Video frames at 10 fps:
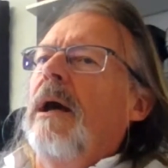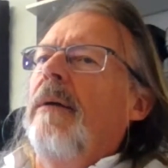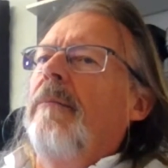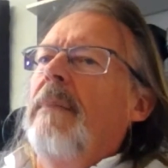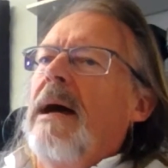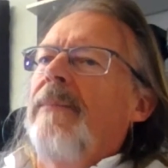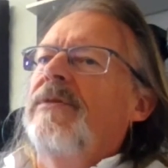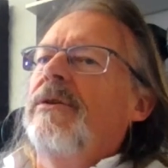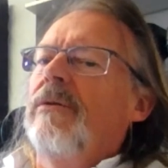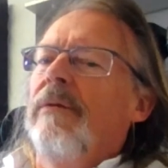and
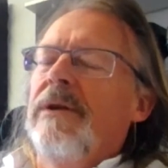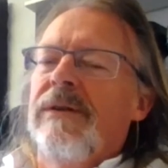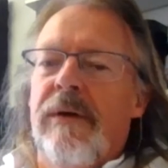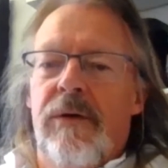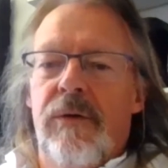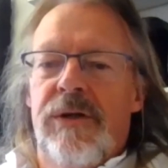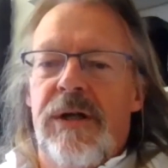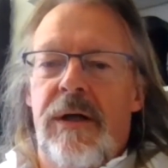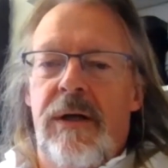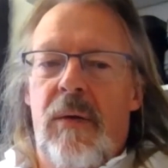maps and all the rest of it, of
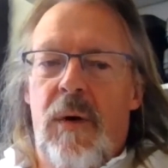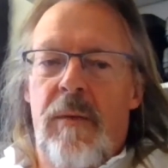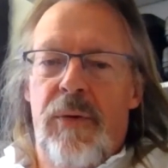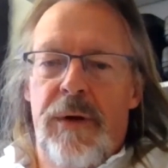course, at one